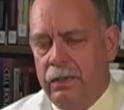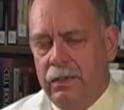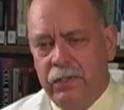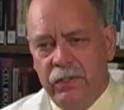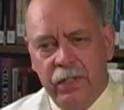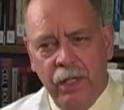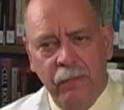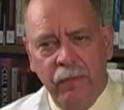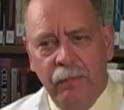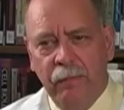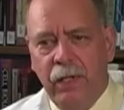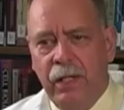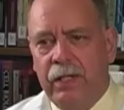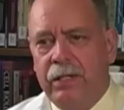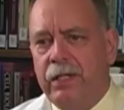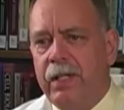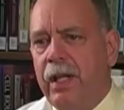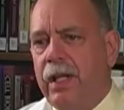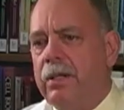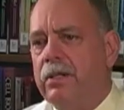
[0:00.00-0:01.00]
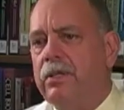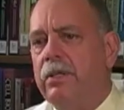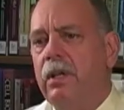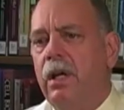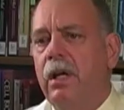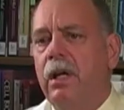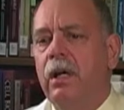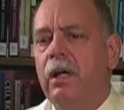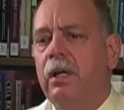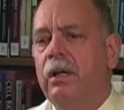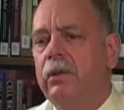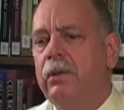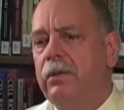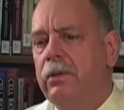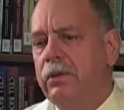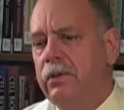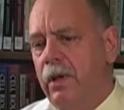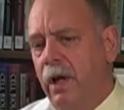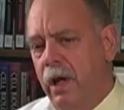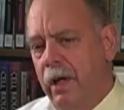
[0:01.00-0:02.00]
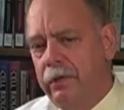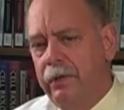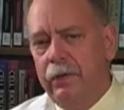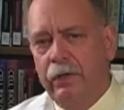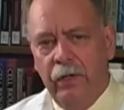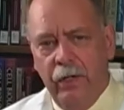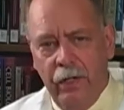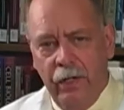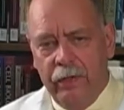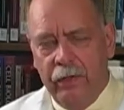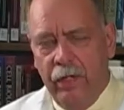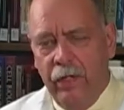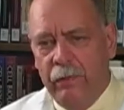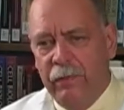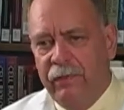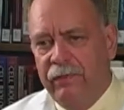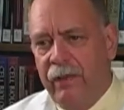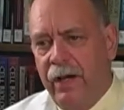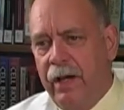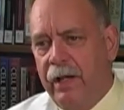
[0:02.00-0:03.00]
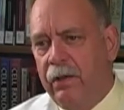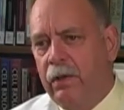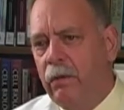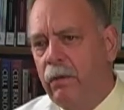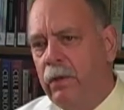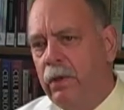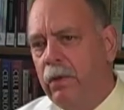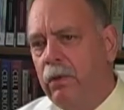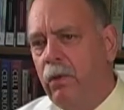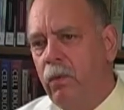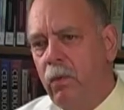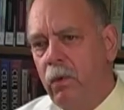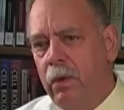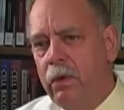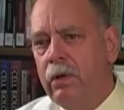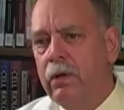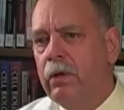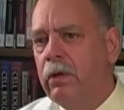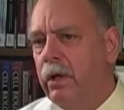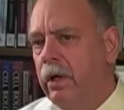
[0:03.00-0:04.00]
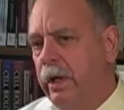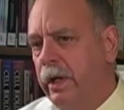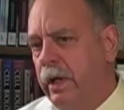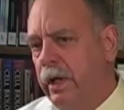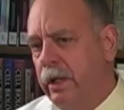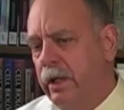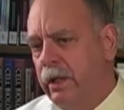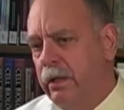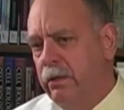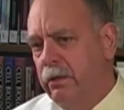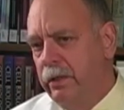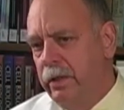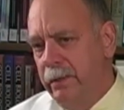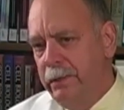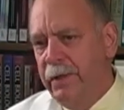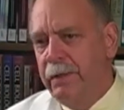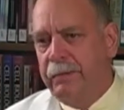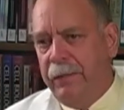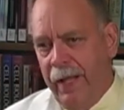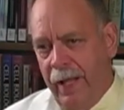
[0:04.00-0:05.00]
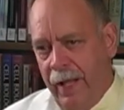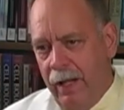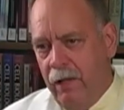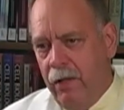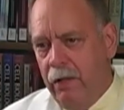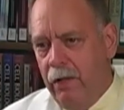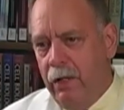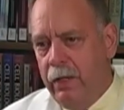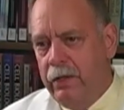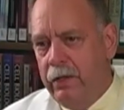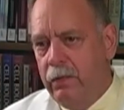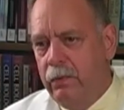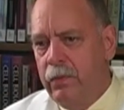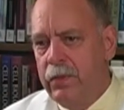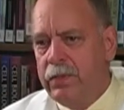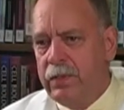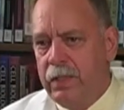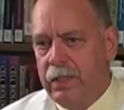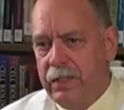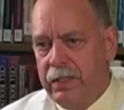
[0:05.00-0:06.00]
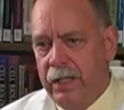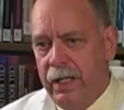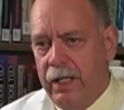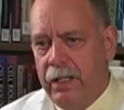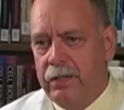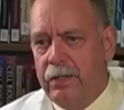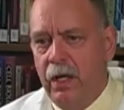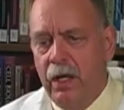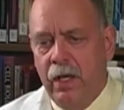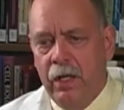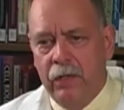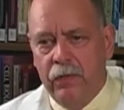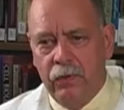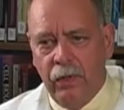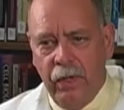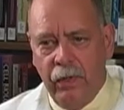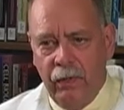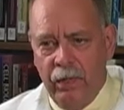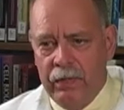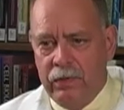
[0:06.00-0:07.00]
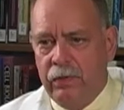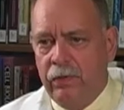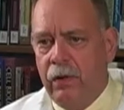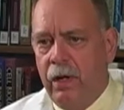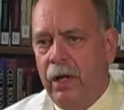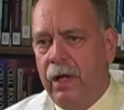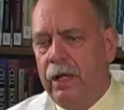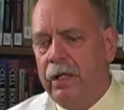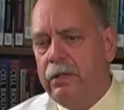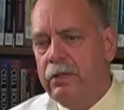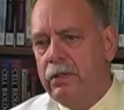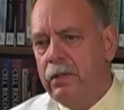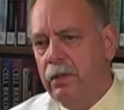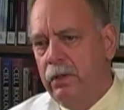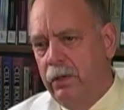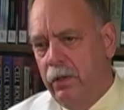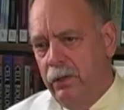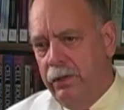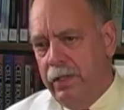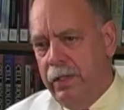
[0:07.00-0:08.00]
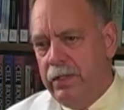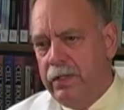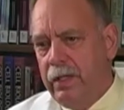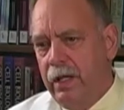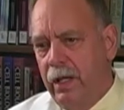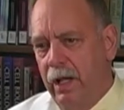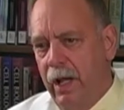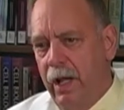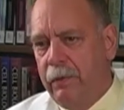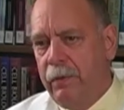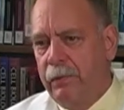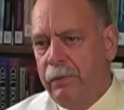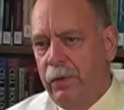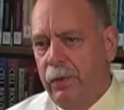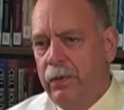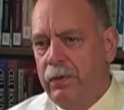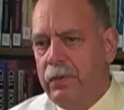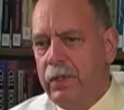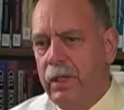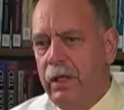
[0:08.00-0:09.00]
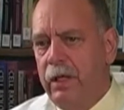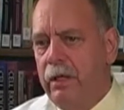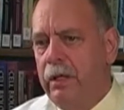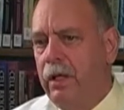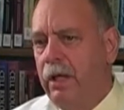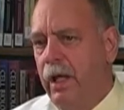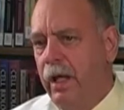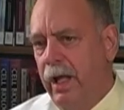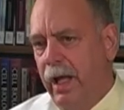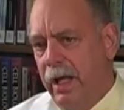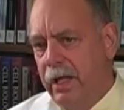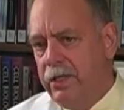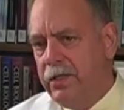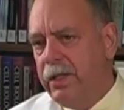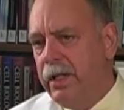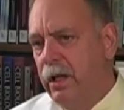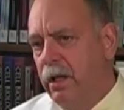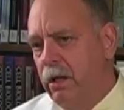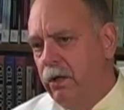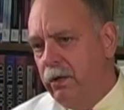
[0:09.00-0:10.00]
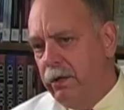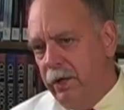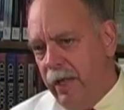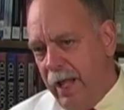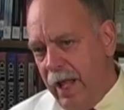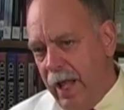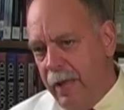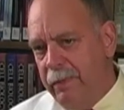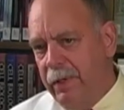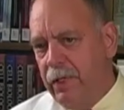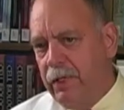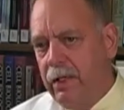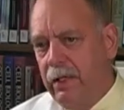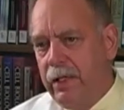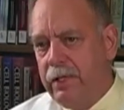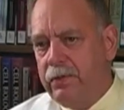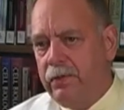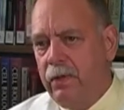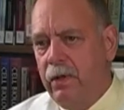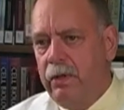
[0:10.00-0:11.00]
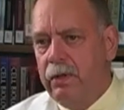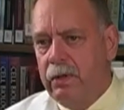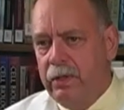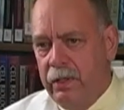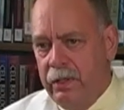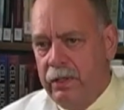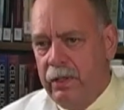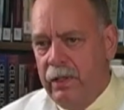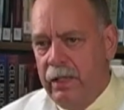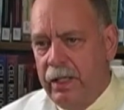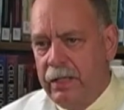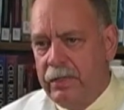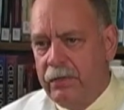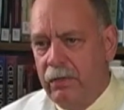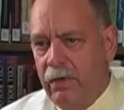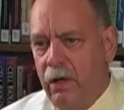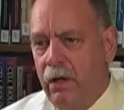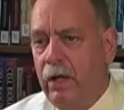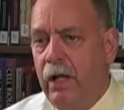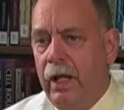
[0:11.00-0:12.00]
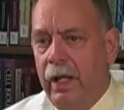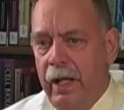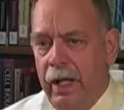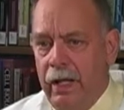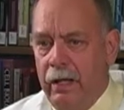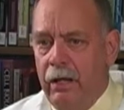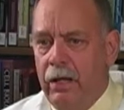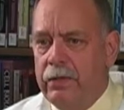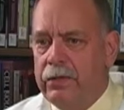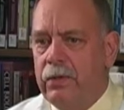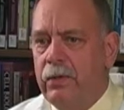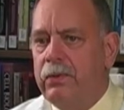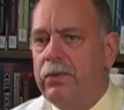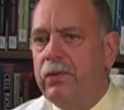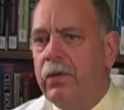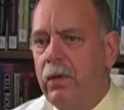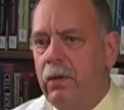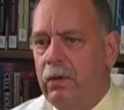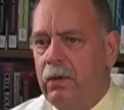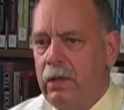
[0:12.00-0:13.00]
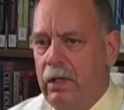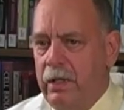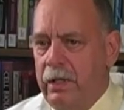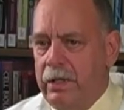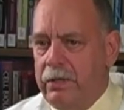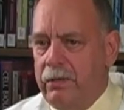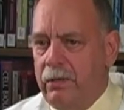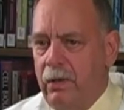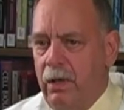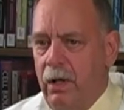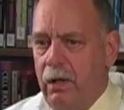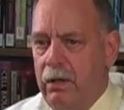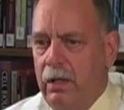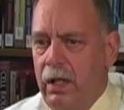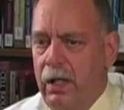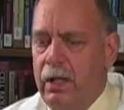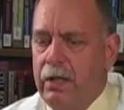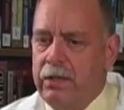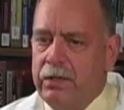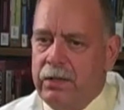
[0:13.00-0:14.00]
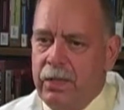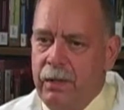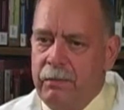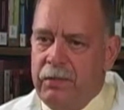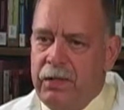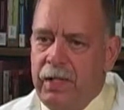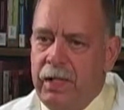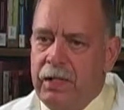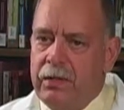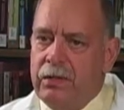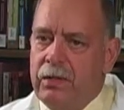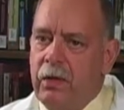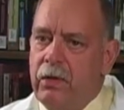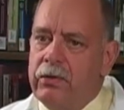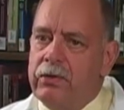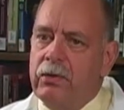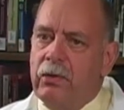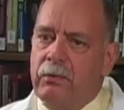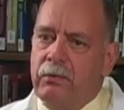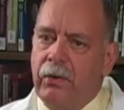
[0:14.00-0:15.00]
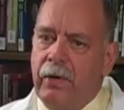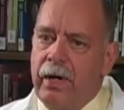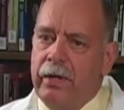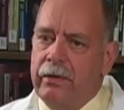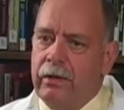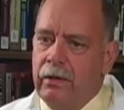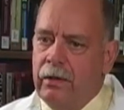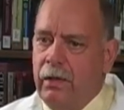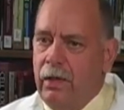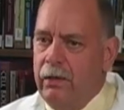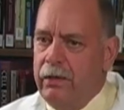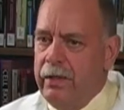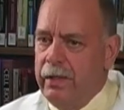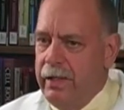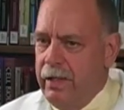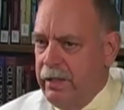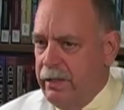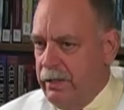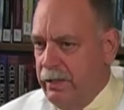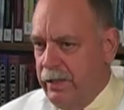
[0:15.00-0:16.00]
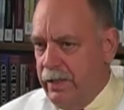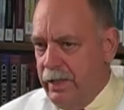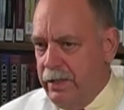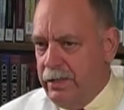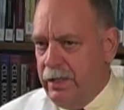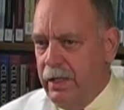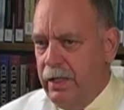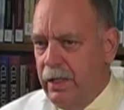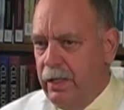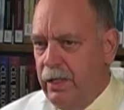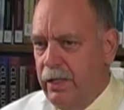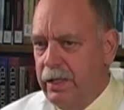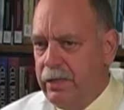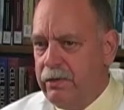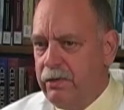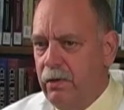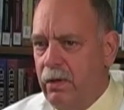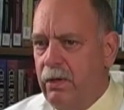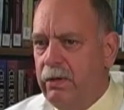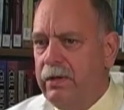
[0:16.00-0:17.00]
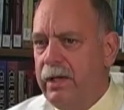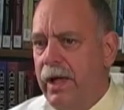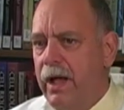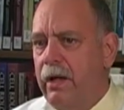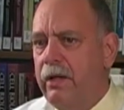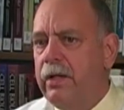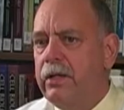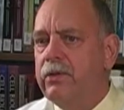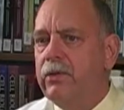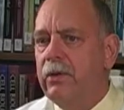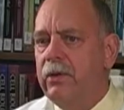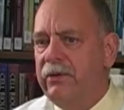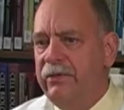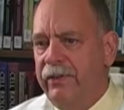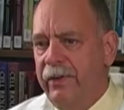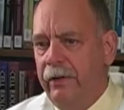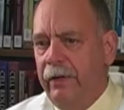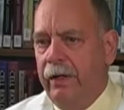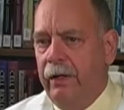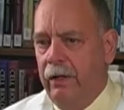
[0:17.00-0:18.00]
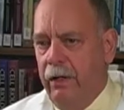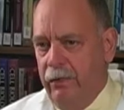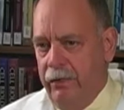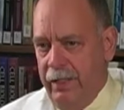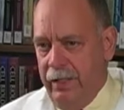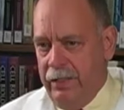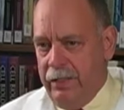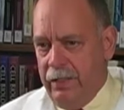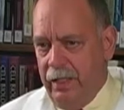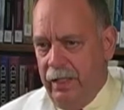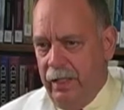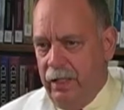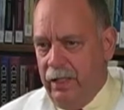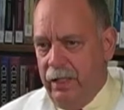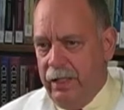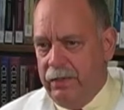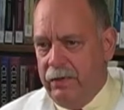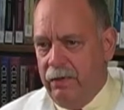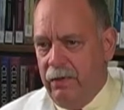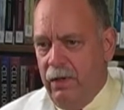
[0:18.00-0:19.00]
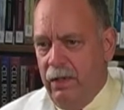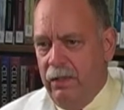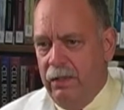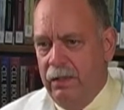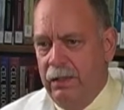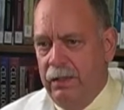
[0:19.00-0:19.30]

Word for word: It's a simple blood test. Your doctor, your healthcare provider will order a lipid panel on you, which contains triglycerides, low-density lipoprotein, HDL, or the happy cholesterol, the good cholesterol, and also total cholesterol. Some tests also break the low-density cholesterol down into a very low-density cholesterol.